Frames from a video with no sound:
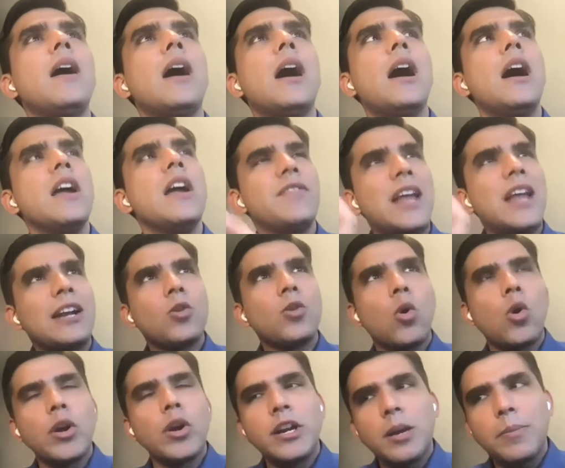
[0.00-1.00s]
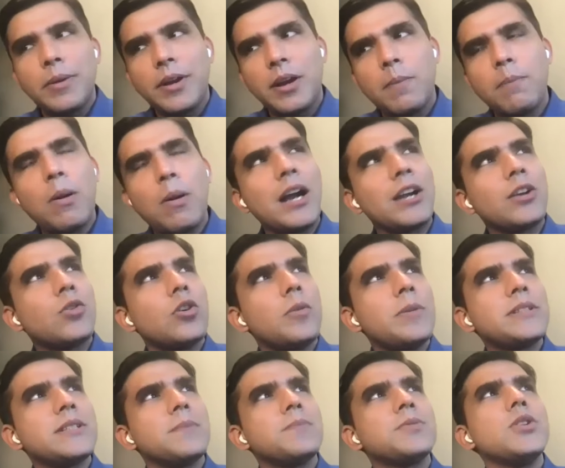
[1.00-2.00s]
Uh, if that code interpreter part could
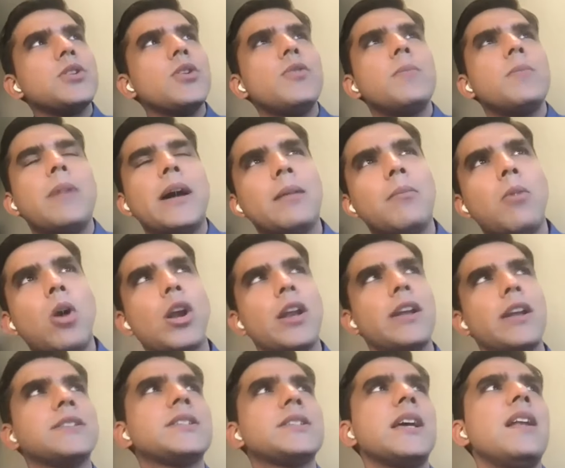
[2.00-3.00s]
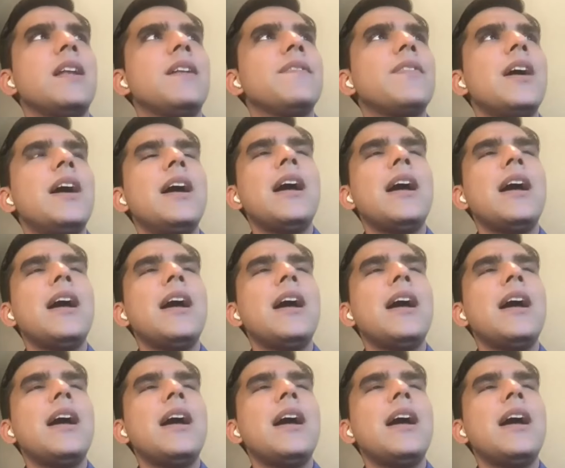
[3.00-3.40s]
be subsumed by the model itself,